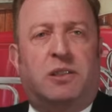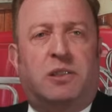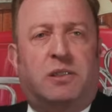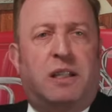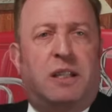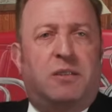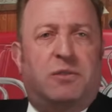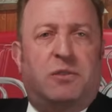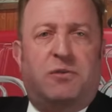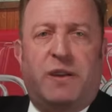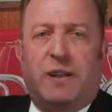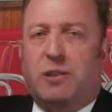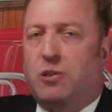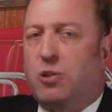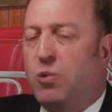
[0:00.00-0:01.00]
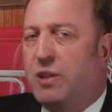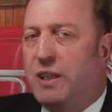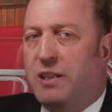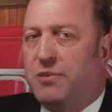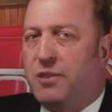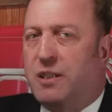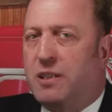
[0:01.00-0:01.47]
Steve
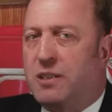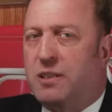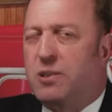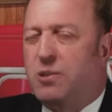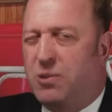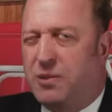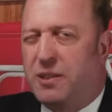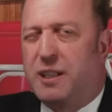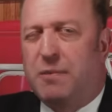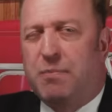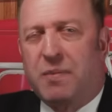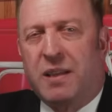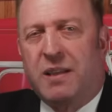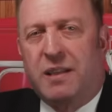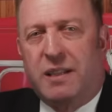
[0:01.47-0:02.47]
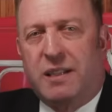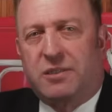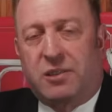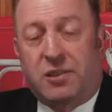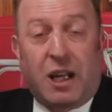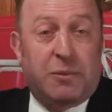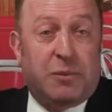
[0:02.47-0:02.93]
Verdoliva, cool name,
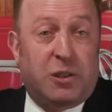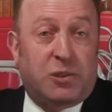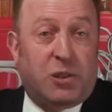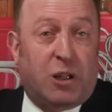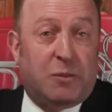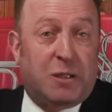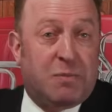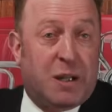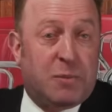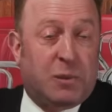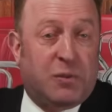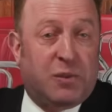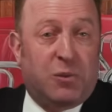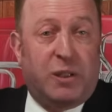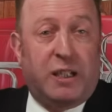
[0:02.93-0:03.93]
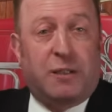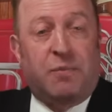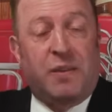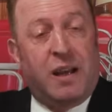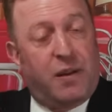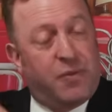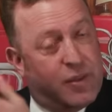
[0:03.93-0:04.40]
is the TimeGhost Army Member of the
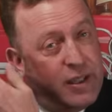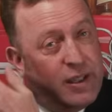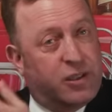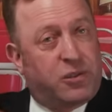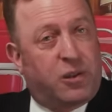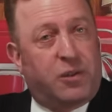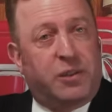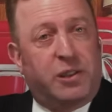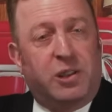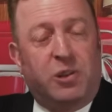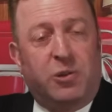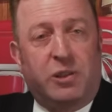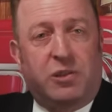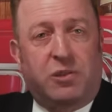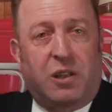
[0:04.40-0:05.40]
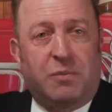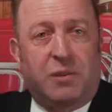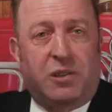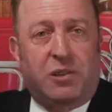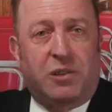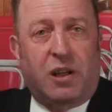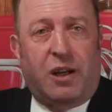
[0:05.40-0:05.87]
Week, and these are the newest
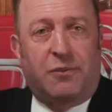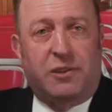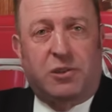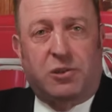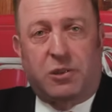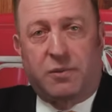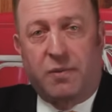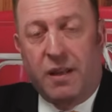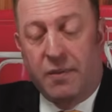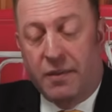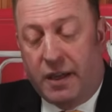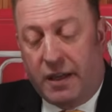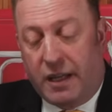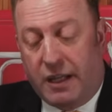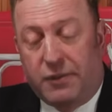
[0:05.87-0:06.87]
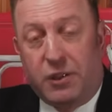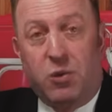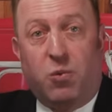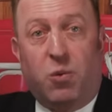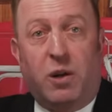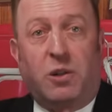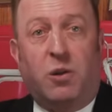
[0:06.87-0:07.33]
commissioned officers. If
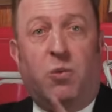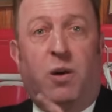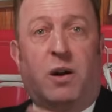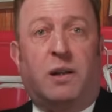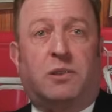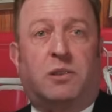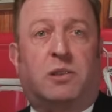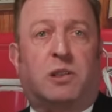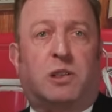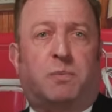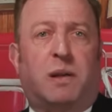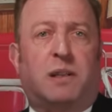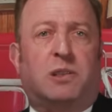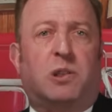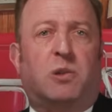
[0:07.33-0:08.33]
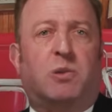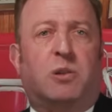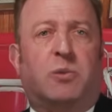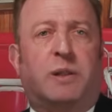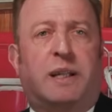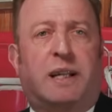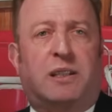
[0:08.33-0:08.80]
you want to watch the special
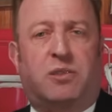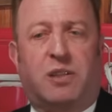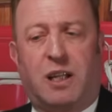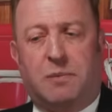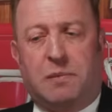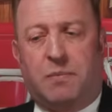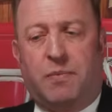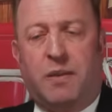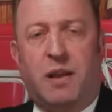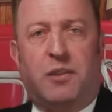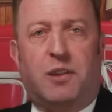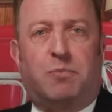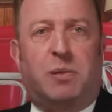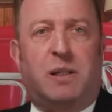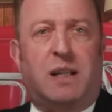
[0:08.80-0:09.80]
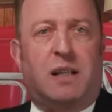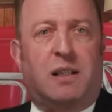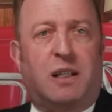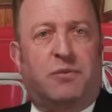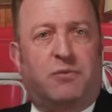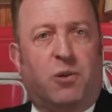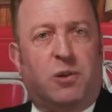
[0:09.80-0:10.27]
where we examine the
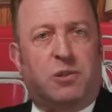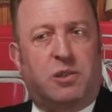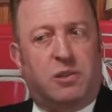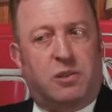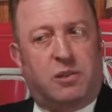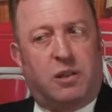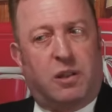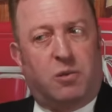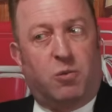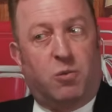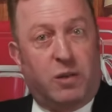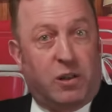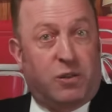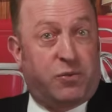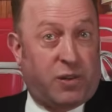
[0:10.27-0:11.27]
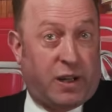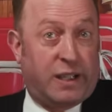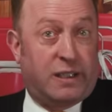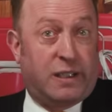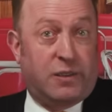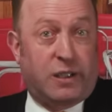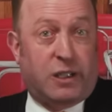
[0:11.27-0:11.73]
PLA forces that will
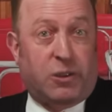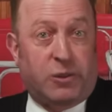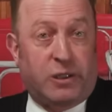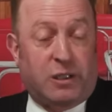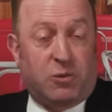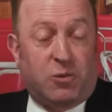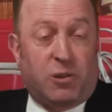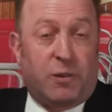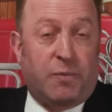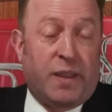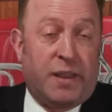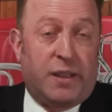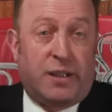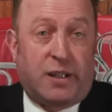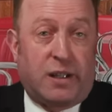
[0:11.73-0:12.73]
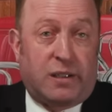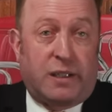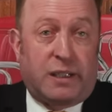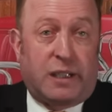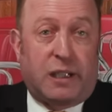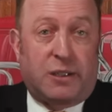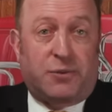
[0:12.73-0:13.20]
fight in the Korean War, you can
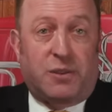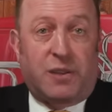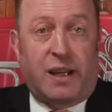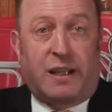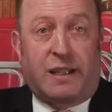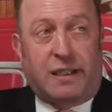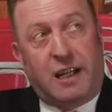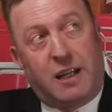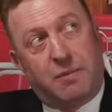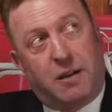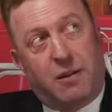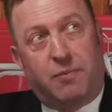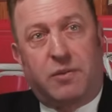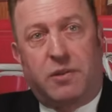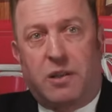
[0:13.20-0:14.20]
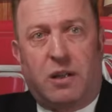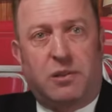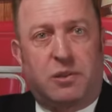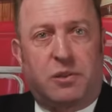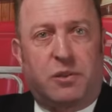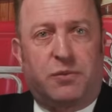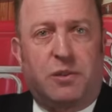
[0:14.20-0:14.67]
click here for that. It came out
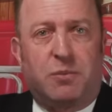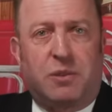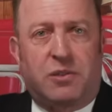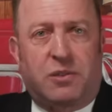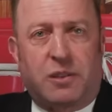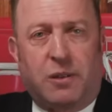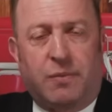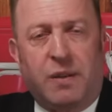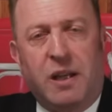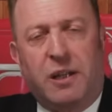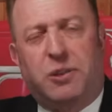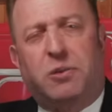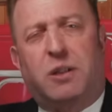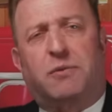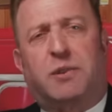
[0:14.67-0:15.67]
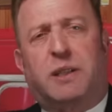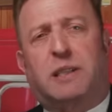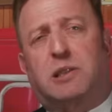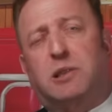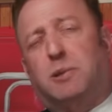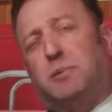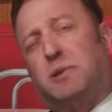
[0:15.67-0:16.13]
just a few months ago. Do not
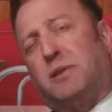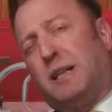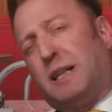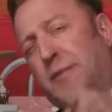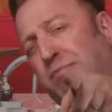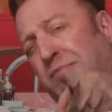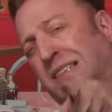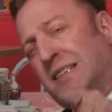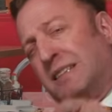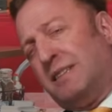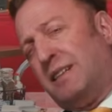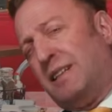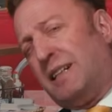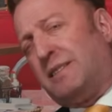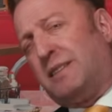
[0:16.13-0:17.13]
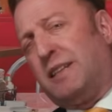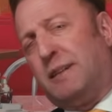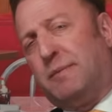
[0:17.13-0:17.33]
forget to subscribe. See you next